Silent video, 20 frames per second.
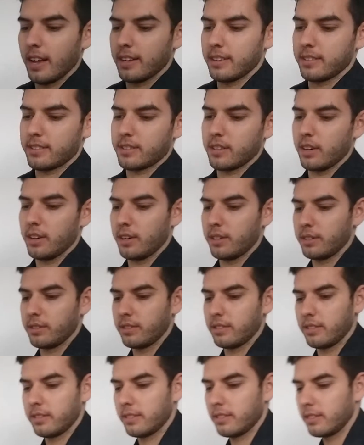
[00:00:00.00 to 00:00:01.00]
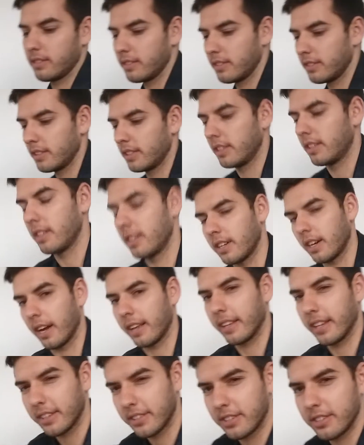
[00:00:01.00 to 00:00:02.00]
And so
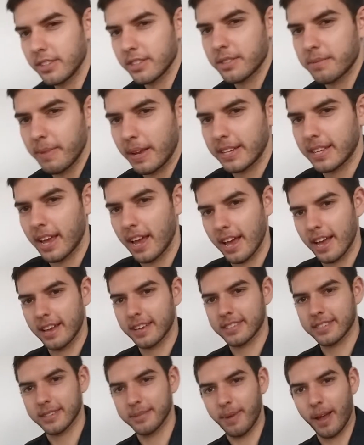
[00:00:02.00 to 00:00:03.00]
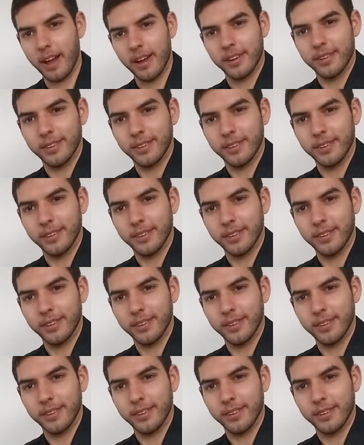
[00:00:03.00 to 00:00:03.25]
I think she just meant to ask